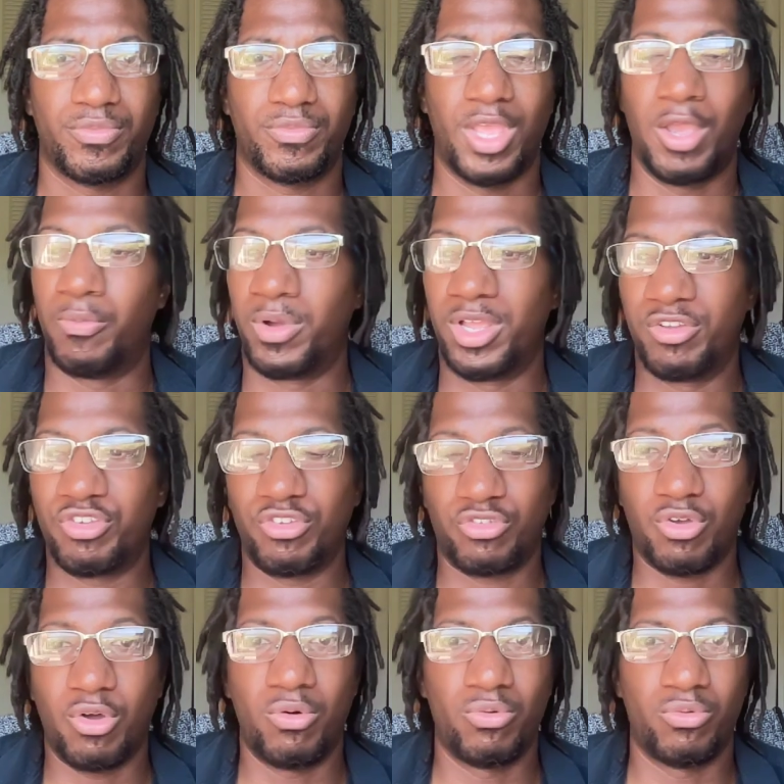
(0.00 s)
And we just
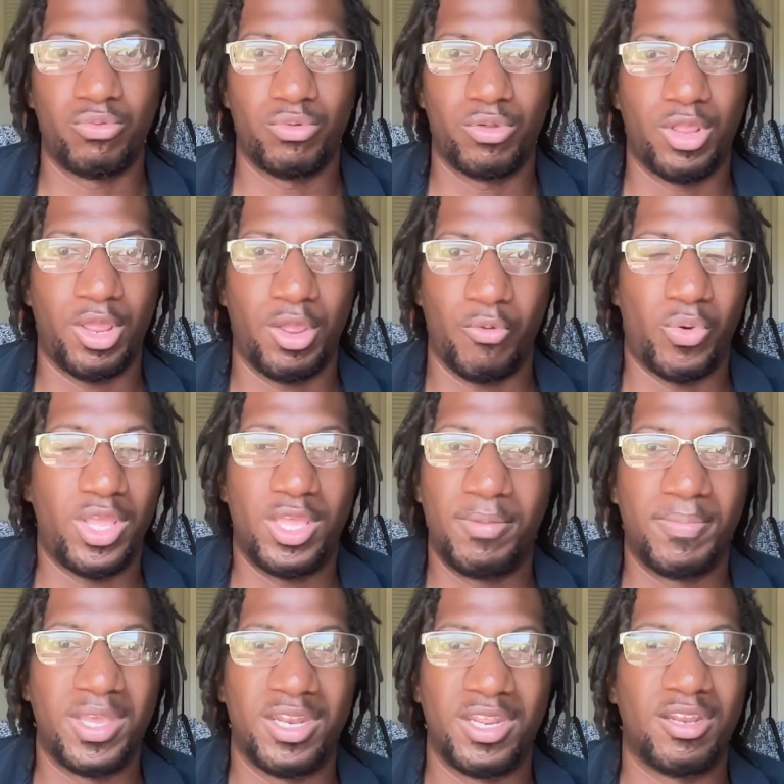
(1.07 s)
going and we
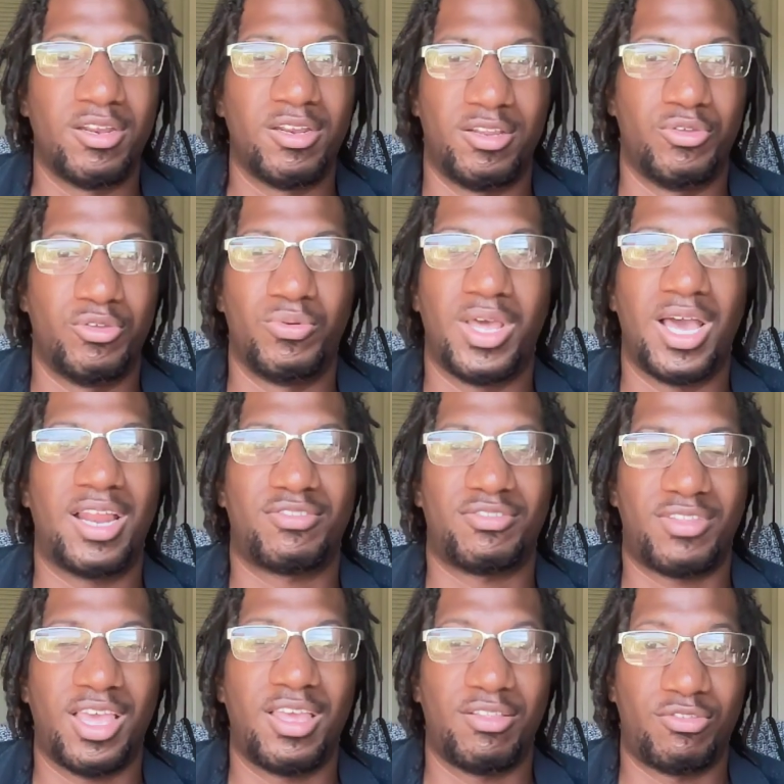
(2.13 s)
meaning in the United
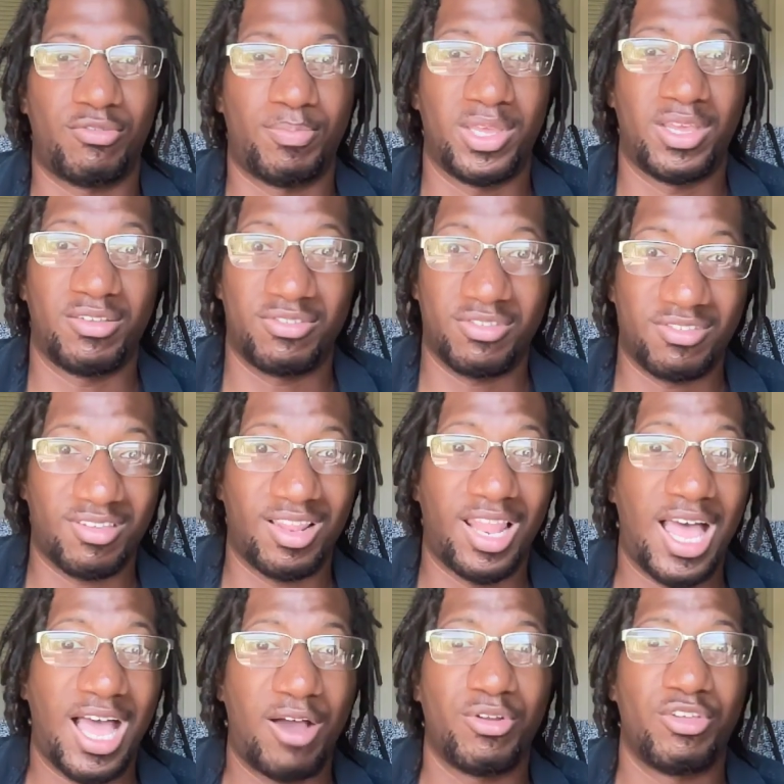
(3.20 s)
States, because it's
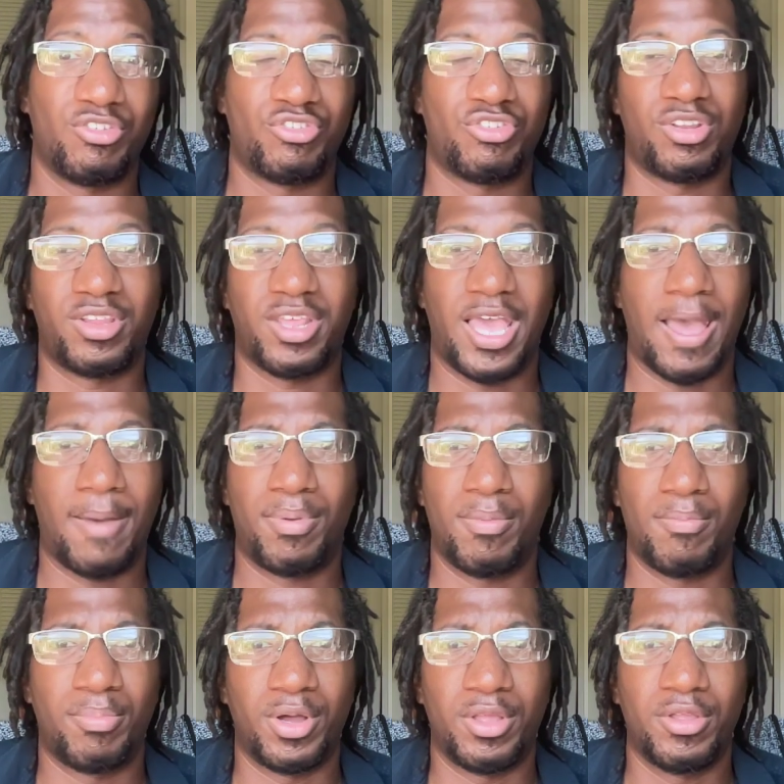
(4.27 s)
allowing this shit to happen,
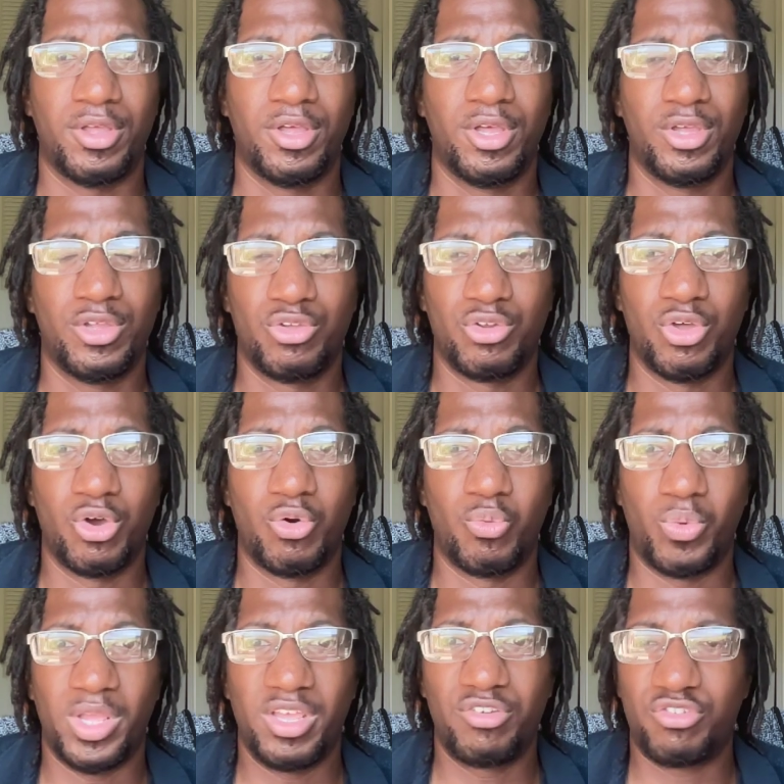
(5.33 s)
but
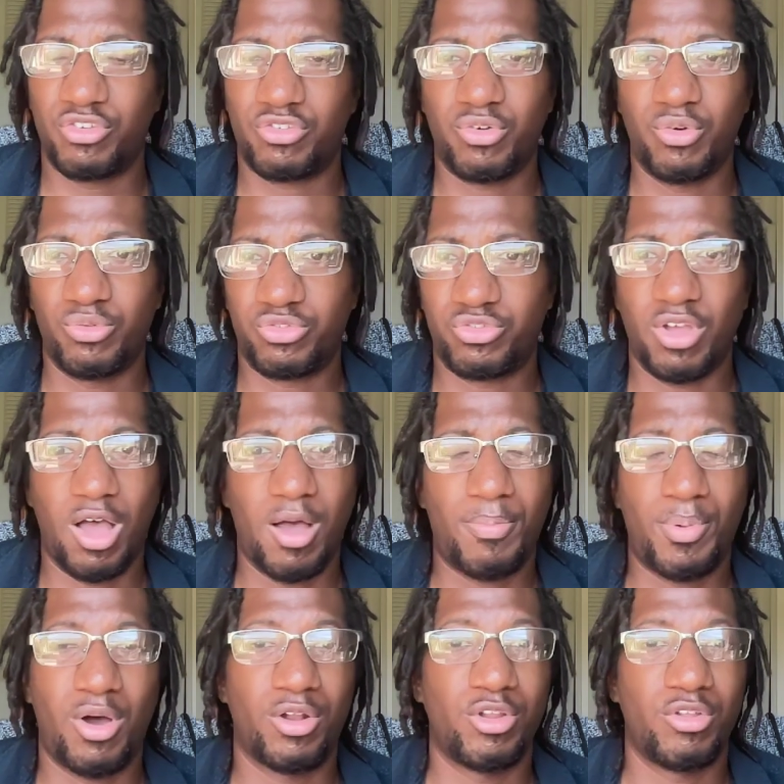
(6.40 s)
we just gonna stomp
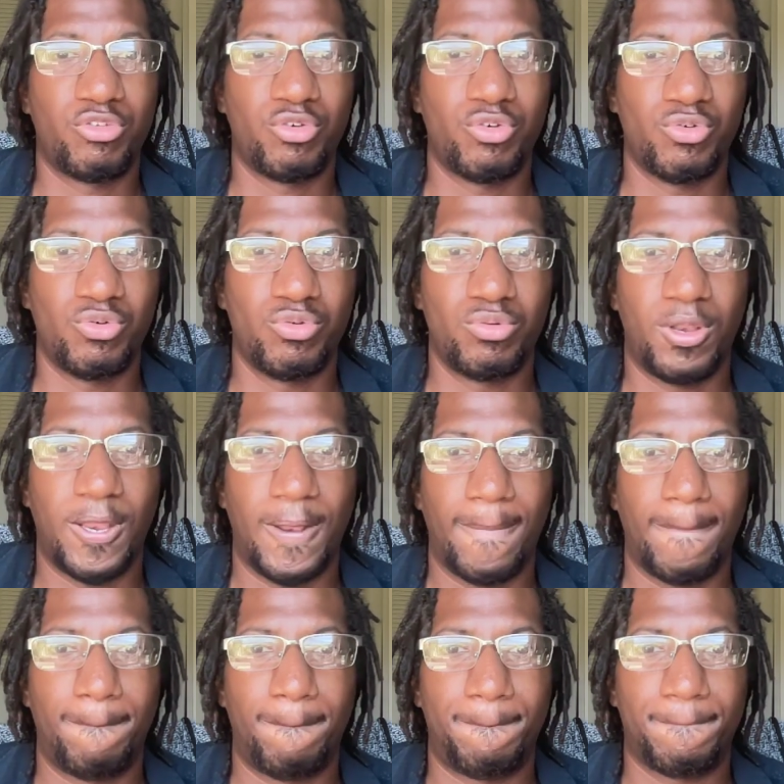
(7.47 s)
on the dude
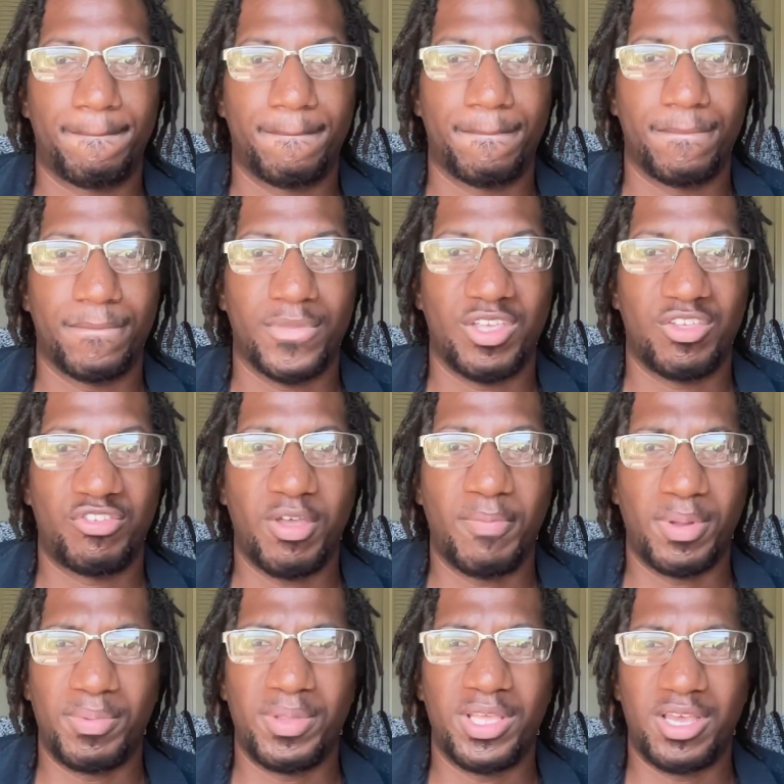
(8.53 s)

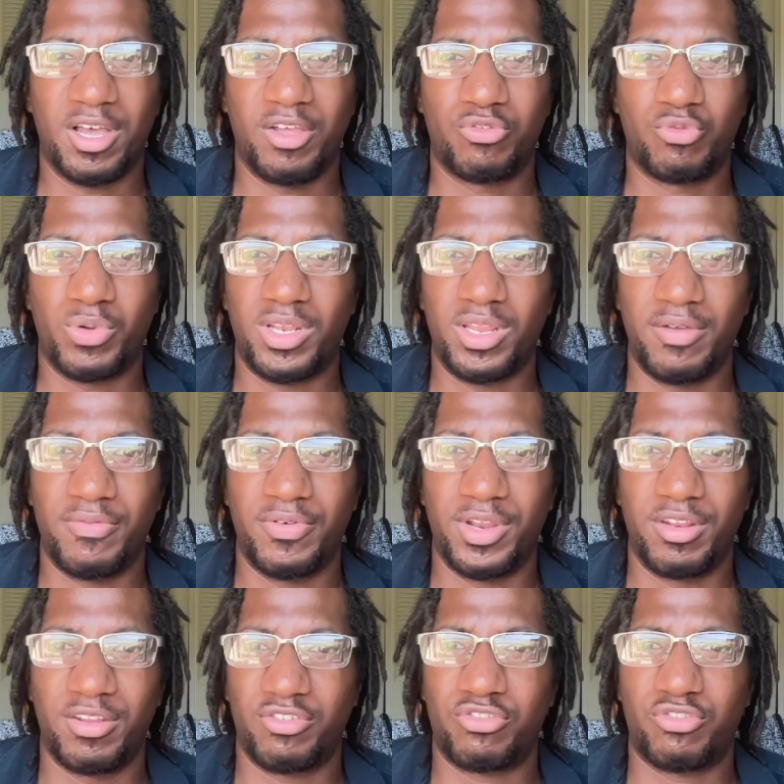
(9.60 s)
simply because we live in
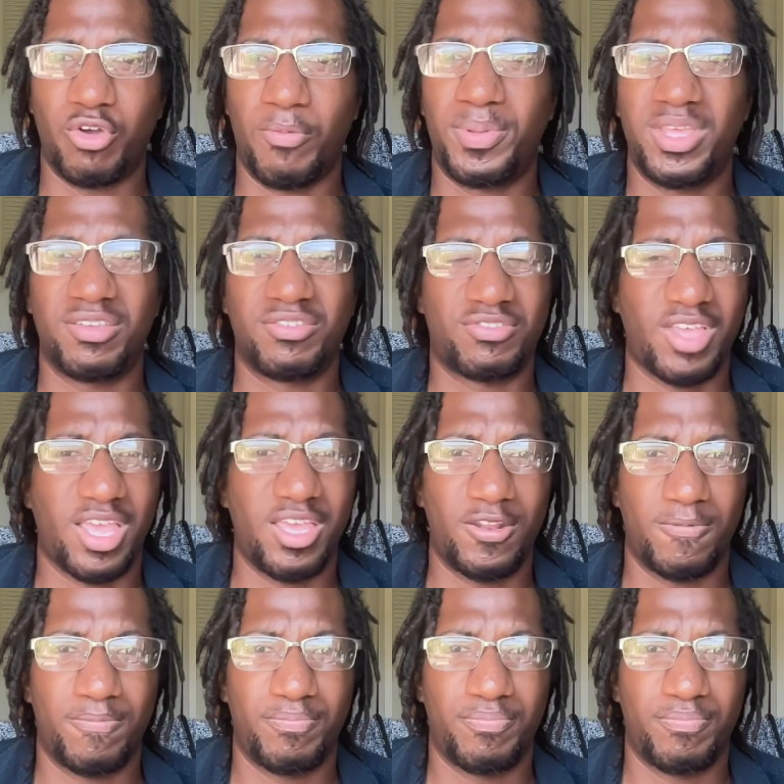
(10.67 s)
a dystopian state.